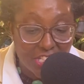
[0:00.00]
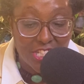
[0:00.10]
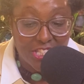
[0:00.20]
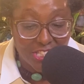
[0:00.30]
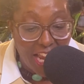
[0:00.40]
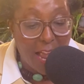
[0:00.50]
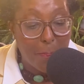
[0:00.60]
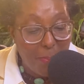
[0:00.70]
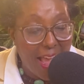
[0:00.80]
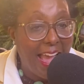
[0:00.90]
to
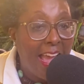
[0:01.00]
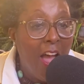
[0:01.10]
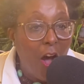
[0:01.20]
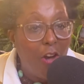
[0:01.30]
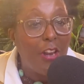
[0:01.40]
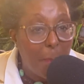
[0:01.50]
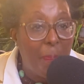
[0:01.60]
stop by on a